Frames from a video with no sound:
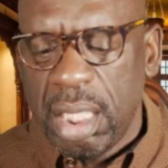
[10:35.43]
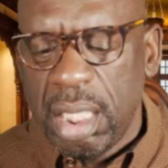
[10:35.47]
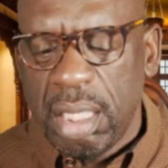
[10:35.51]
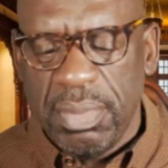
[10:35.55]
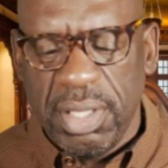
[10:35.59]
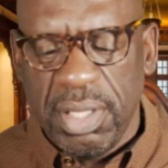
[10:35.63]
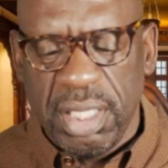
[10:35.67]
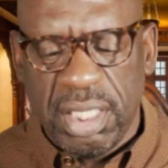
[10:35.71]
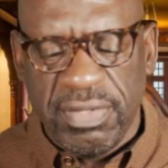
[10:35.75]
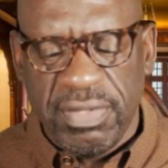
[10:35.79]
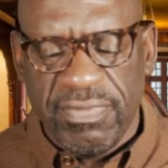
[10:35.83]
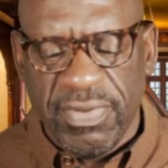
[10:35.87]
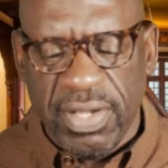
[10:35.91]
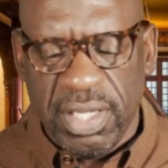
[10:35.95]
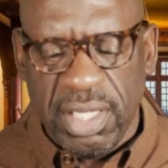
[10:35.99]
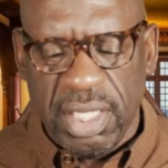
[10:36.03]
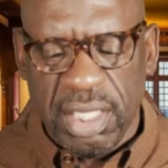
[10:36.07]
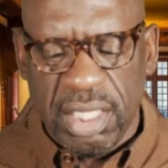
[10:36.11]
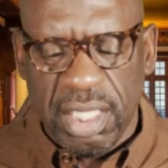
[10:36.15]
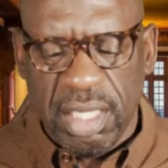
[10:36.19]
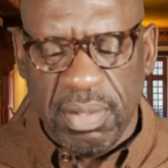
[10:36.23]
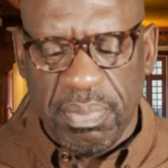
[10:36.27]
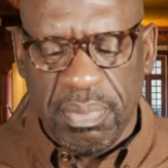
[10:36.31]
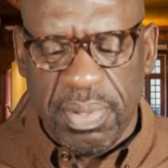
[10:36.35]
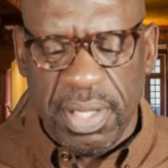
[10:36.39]
me see if I can
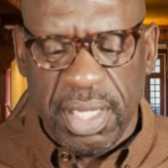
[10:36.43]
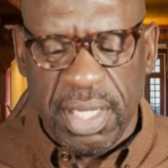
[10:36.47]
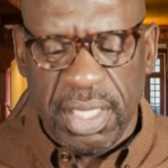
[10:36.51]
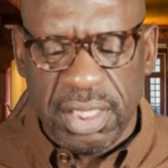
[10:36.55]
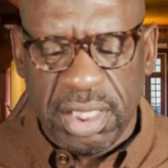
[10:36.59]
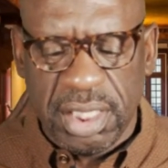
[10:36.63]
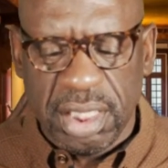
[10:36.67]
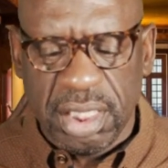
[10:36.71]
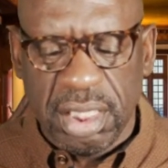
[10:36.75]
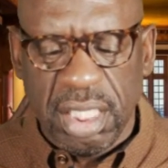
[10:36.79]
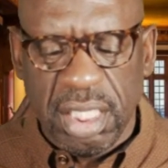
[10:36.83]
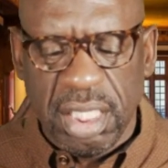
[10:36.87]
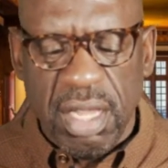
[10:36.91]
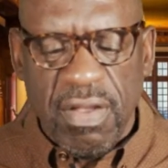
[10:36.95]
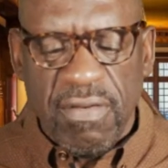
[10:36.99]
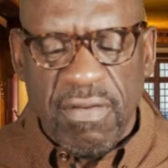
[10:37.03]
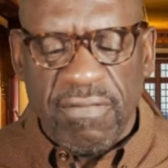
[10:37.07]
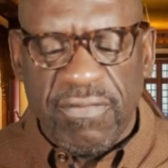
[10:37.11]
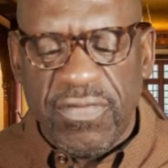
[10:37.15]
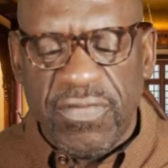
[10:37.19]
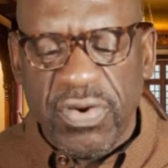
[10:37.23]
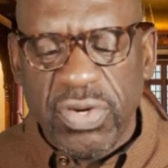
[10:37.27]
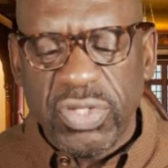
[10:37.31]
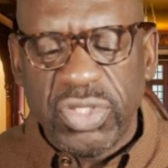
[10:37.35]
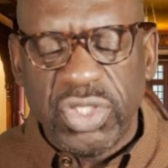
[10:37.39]
get that passage.
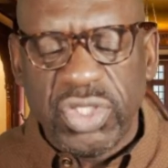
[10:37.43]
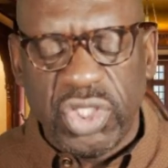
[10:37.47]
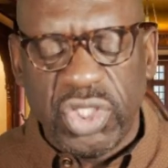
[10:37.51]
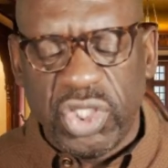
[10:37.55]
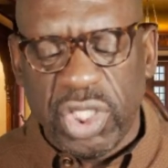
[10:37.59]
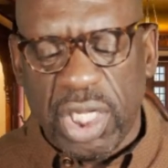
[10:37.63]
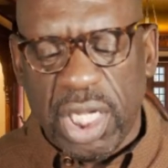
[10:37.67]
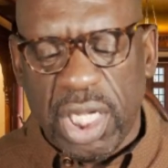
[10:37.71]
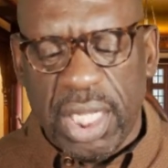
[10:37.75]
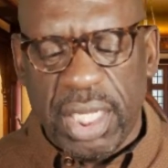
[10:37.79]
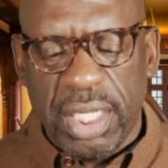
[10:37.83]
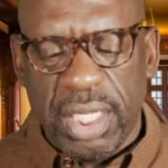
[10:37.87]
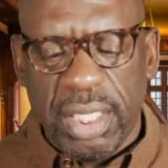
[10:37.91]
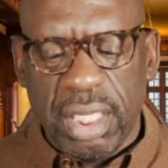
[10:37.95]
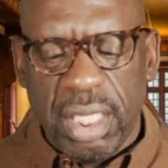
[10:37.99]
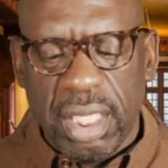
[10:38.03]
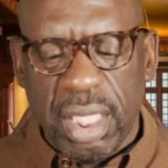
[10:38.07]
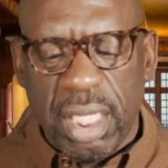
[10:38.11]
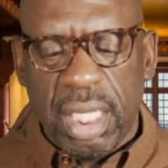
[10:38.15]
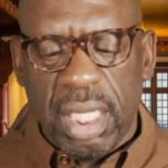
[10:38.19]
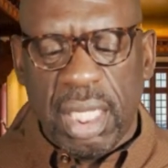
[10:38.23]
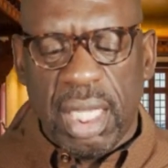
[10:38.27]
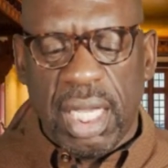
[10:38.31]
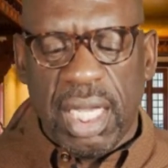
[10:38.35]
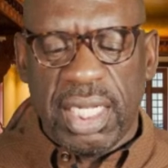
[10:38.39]
1 John
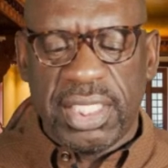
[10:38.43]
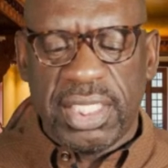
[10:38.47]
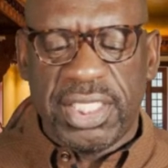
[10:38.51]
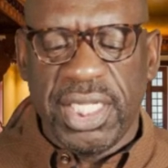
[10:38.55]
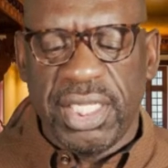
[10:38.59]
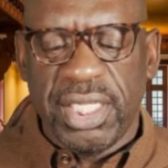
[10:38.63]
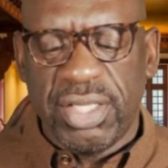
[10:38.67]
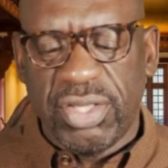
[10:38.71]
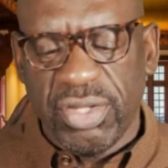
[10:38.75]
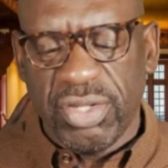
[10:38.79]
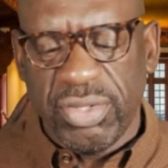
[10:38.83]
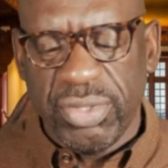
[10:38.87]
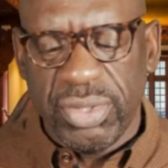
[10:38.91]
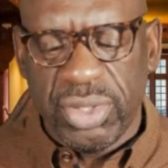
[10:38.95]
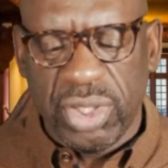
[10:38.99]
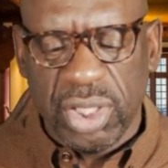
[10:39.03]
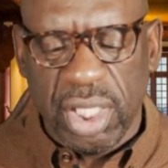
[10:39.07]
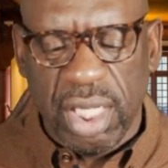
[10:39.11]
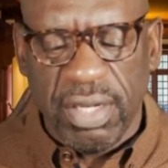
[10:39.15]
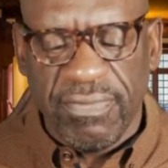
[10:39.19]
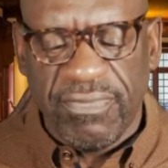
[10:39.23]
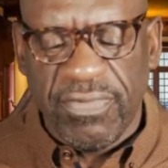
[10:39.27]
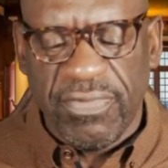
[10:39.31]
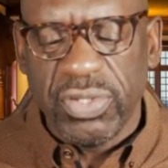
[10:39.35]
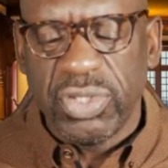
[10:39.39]

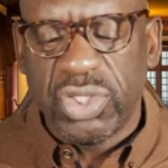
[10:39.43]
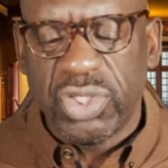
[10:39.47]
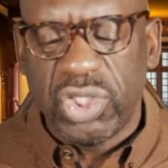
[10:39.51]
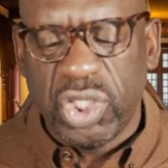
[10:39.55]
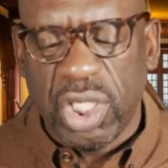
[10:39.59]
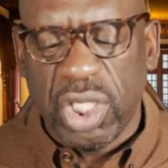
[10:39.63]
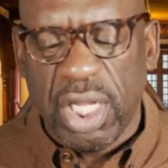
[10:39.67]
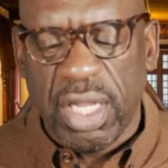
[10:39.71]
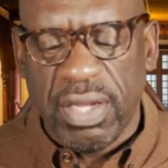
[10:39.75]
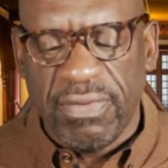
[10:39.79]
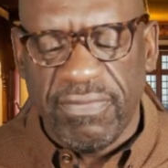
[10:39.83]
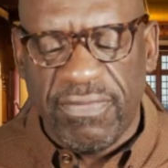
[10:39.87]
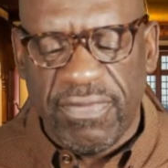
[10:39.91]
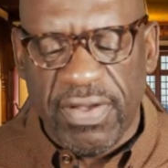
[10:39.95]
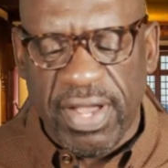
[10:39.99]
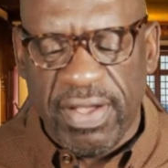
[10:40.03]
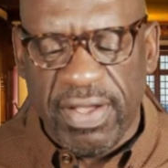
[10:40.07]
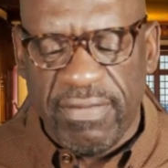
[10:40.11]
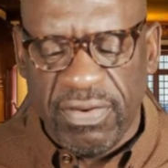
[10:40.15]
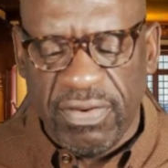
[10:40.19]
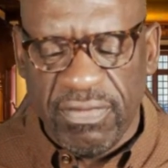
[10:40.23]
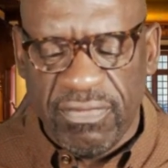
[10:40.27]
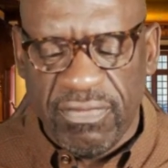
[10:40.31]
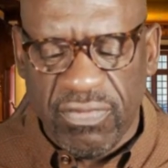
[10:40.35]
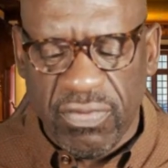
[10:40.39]

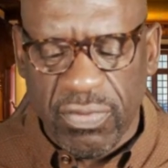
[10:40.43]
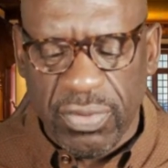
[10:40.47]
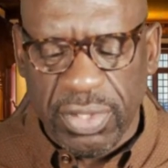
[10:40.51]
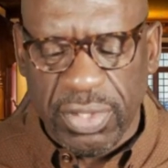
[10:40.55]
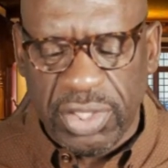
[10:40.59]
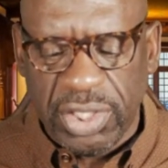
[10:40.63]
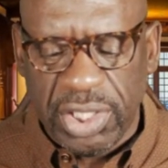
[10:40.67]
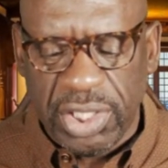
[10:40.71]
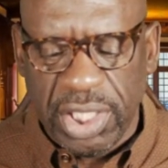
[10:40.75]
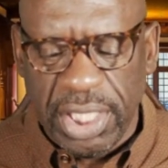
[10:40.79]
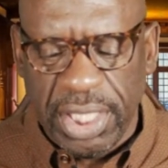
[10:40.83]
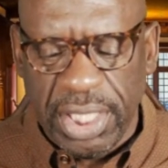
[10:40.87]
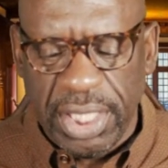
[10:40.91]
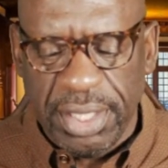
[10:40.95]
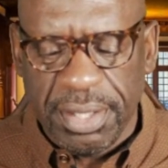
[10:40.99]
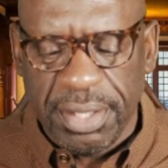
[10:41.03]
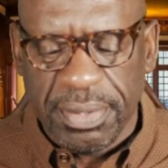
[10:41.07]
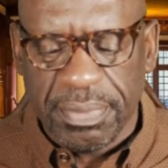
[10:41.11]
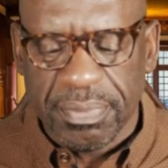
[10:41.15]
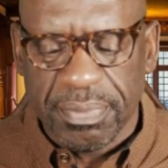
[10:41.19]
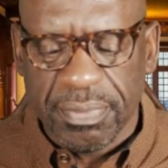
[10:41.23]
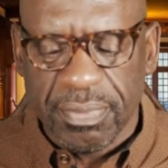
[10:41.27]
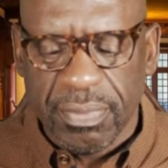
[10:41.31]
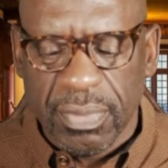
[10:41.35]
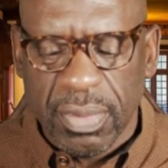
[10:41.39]
5 and 14.
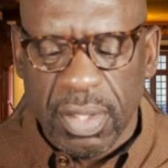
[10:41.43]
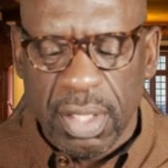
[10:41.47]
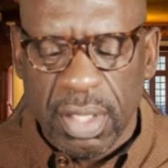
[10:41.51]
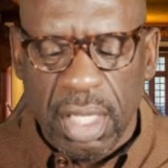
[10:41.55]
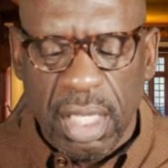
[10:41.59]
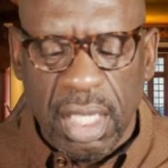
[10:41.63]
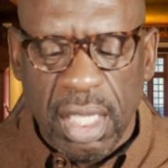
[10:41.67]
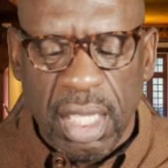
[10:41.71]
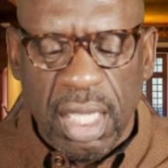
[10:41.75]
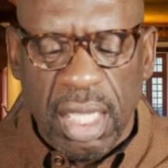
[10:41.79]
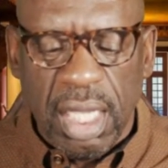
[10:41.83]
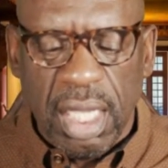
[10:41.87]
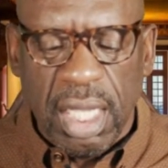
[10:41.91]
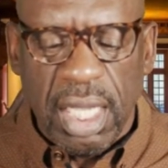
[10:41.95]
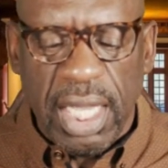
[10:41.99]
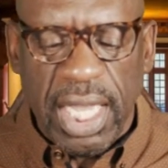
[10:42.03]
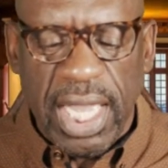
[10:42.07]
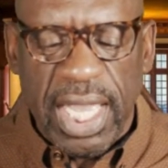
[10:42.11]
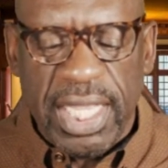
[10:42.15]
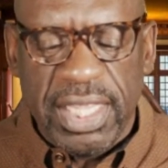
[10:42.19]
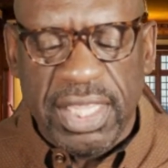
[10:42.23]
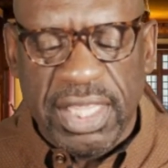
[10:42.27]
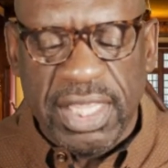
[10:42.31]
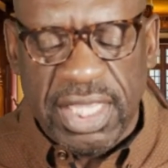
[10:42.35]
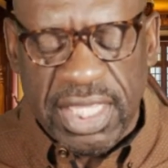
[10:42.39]

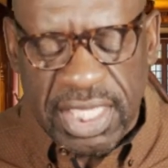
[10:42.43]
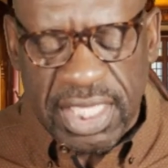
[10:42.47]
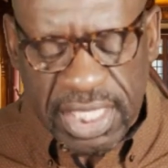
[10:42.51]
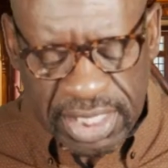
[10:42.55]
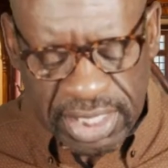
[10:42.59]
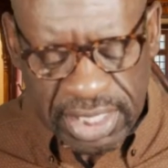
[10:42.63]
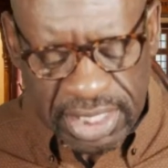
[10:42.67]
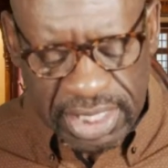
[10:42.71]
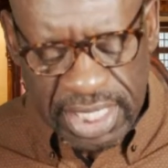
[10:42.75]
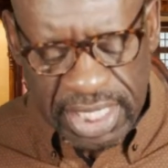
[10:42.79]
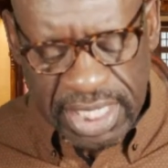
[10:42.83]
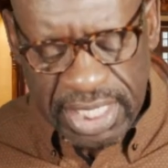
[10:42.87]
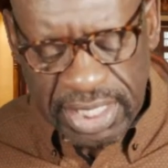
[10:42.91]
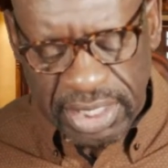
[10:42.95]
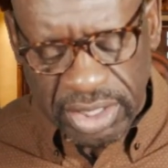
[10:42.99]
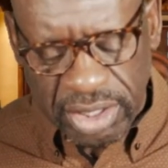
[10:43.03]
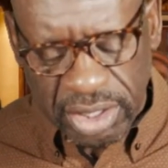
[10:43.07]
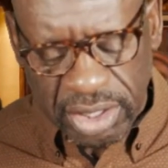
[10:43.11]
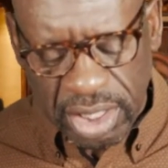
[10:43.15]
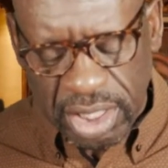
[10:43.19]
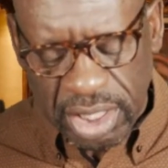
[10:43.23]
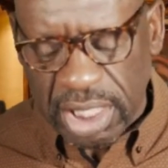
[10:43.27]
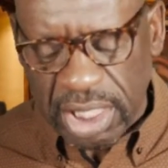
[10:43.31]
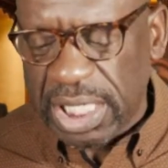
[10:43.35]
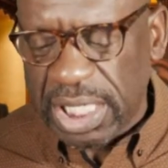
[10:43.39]
And this
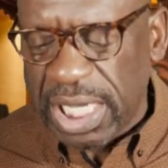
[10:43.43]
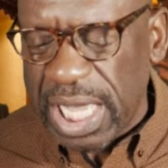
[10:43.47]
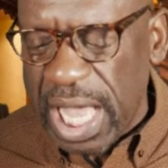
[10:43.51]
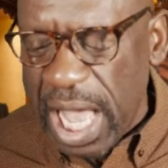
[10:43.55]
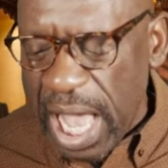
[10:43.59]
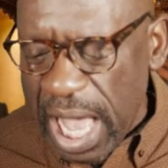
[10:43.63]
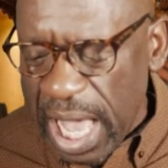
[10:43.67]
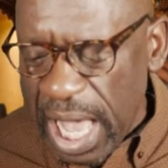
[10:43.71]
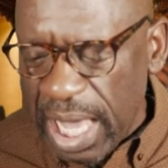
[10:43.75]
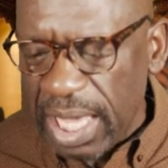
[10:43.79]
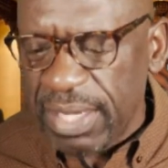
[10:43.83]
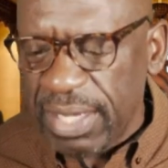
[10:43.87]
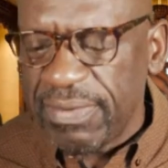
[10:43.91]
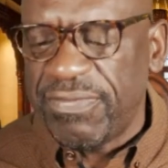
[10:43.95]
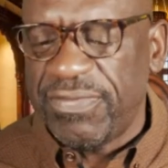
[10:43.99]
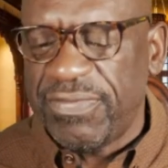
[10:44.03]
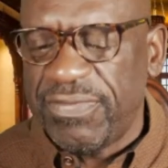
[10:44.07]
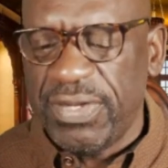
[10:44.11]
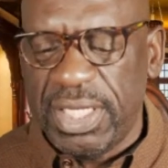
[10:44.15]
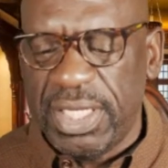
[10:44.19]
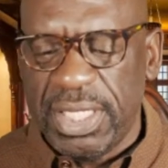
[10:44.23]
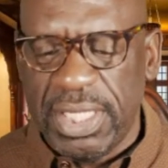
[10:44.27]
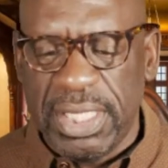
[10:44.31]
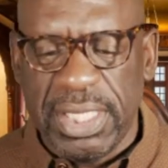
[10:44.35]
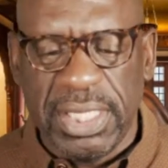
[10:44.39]
is the
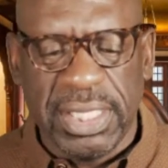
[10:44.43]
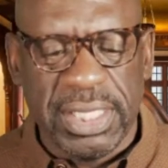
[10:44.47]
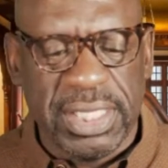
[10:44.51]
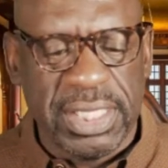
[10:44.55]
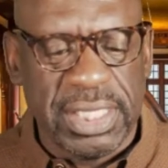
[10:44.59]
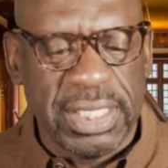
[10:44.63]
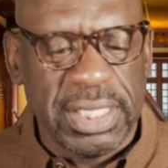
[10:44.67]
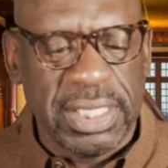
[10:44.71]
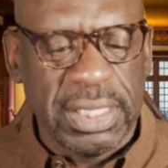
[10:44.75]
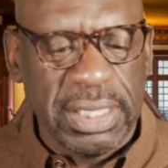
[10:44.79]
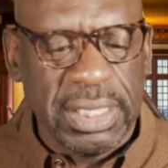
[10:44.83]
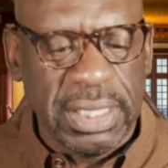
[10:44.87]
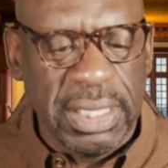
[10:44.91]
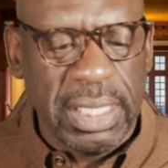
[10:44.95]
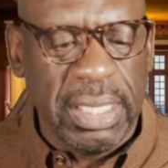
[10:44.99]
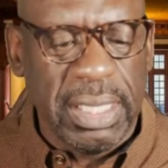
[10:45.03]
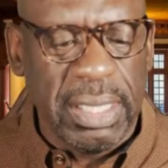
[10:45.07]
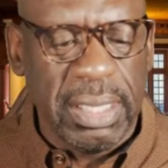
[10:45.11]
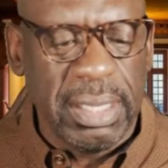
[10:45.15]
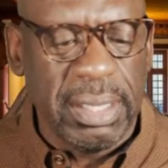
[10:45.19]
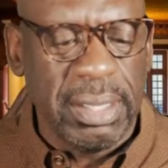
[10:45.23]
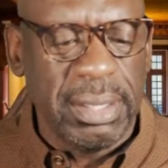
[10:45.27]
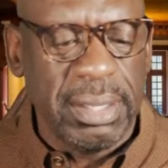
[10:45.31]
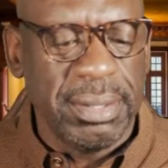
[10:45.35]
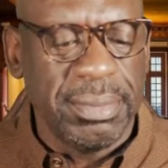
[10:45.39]
confidence.
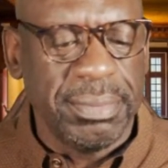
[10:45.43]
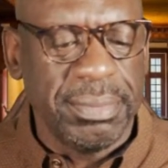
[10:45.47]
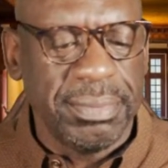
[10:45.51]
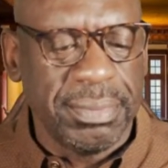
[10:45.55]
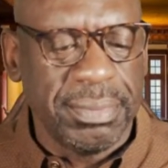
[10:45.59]
Let